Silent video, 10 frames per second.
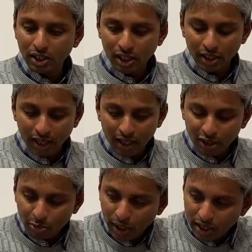And the
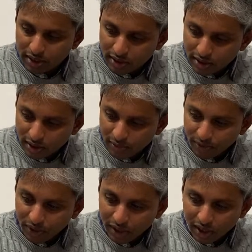other place
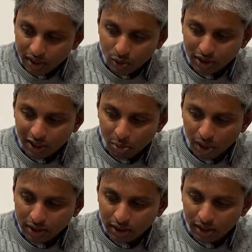is quite
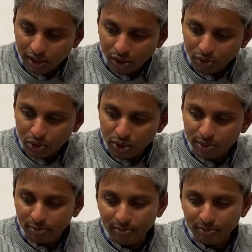surprisingly the reviews.